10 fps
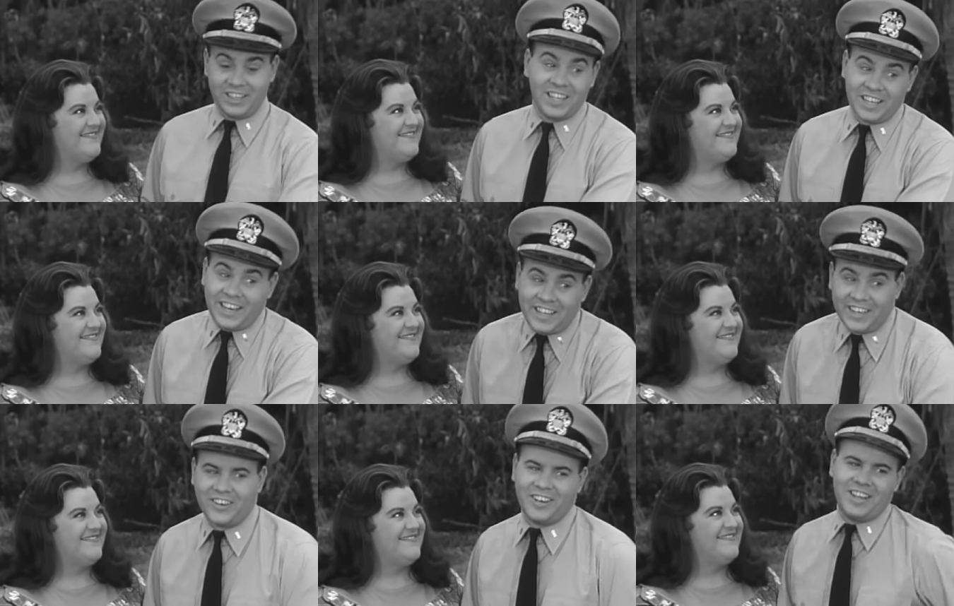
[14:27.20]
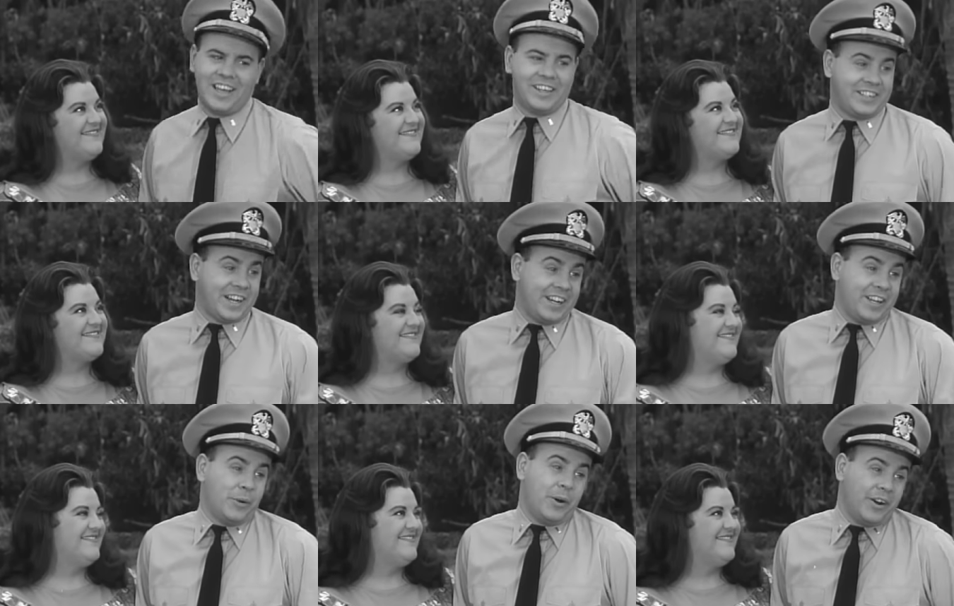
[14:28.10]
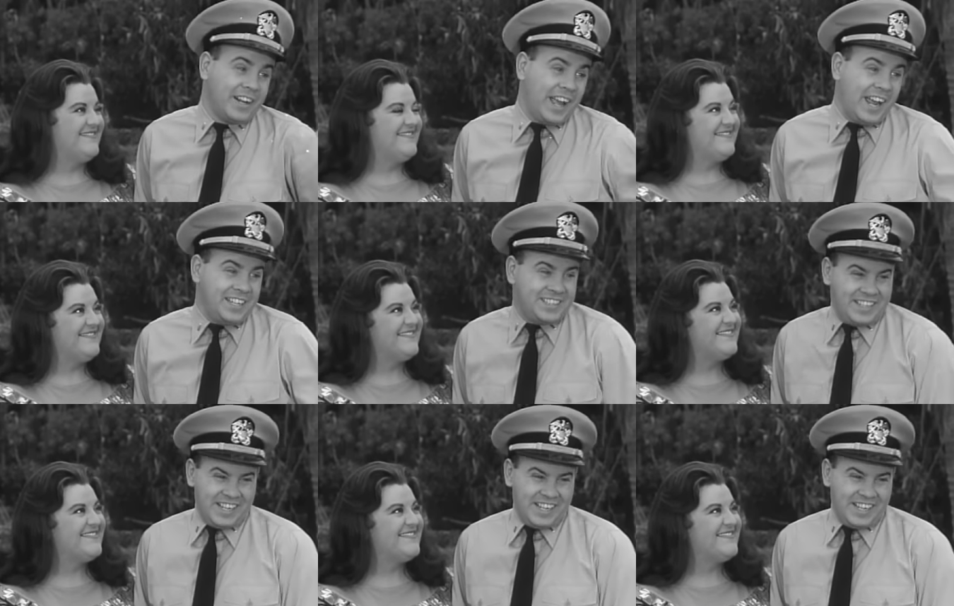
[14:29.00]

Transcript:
Speaker 1: the little lady here has the idea we're engaged.